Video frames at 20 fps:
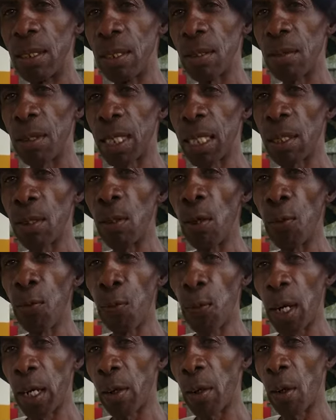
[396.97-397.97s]
What I go
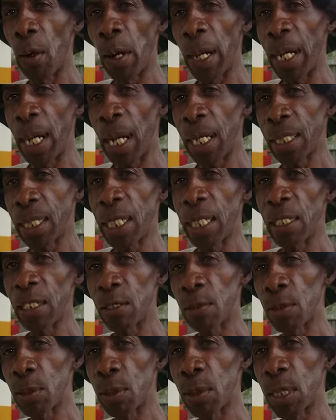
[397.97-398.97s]
for and how oh, I had
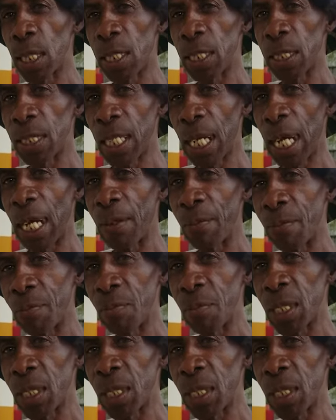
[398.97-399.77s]
Kensbro at the time,